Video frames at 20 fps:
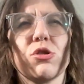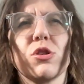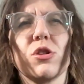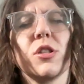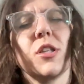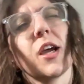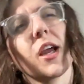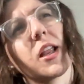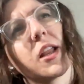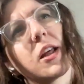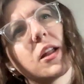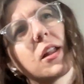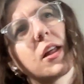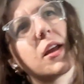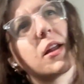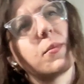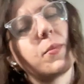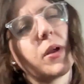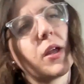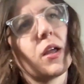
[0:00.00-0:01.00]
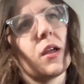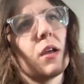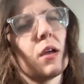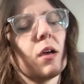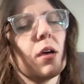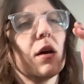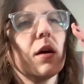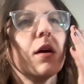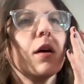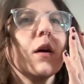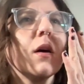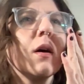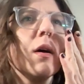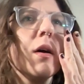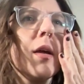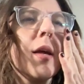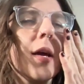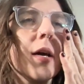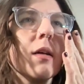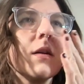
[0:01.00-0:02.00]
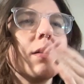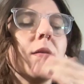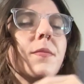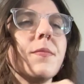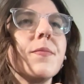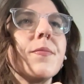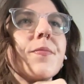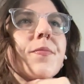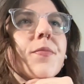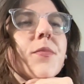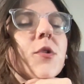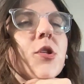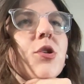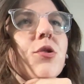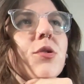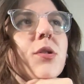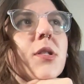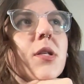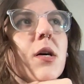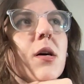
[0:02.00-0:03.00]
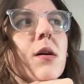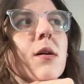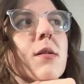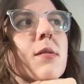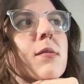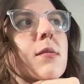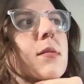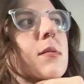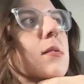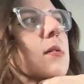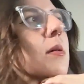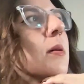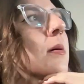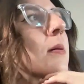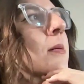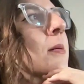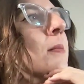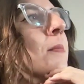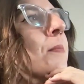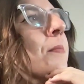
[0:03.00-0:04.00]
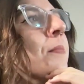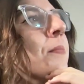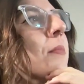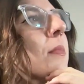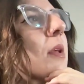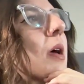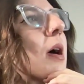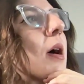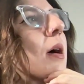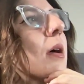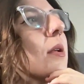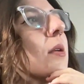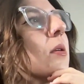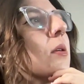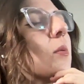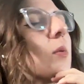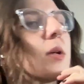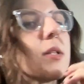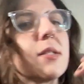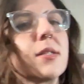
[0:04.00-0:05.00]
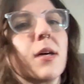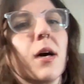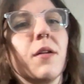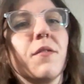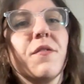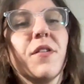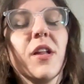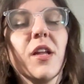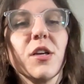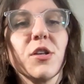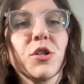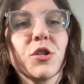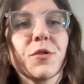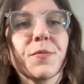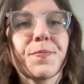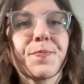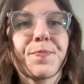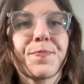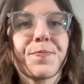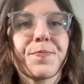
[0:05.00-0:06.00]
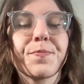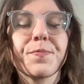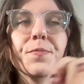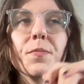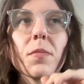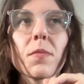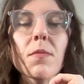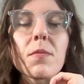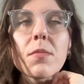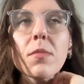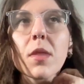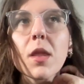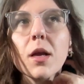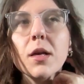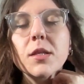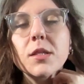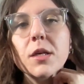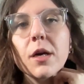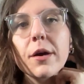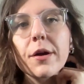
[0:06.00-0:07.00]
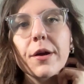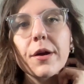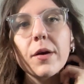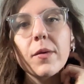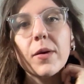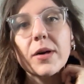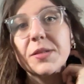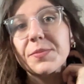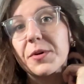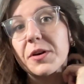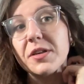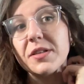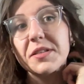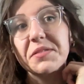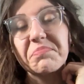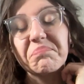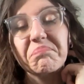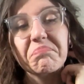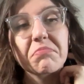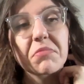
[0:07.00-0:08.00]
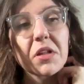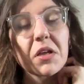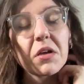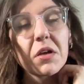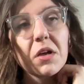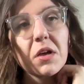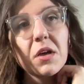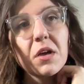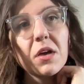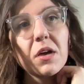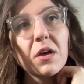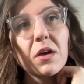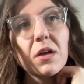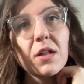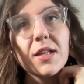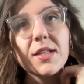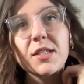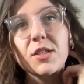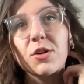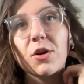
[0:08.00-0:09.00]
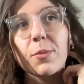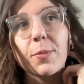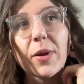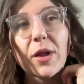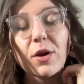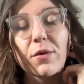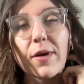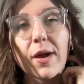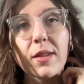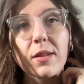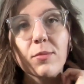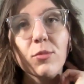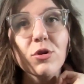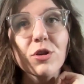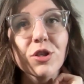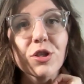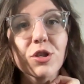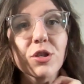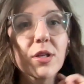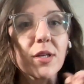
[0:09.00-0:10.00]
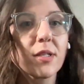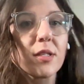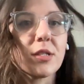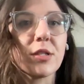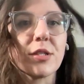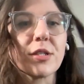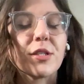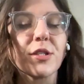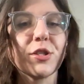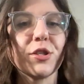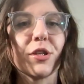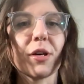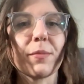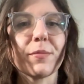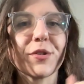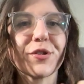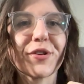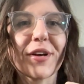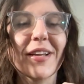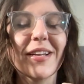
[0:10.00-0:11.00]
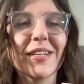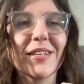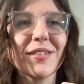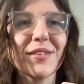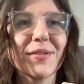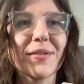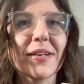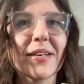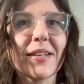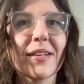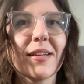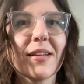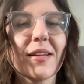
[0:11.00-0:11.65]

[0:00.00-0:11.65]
So technically it'd be 2 starts and 1 start and finish. So well, I suppose let's not beat around the bush, let's just jump straight into it.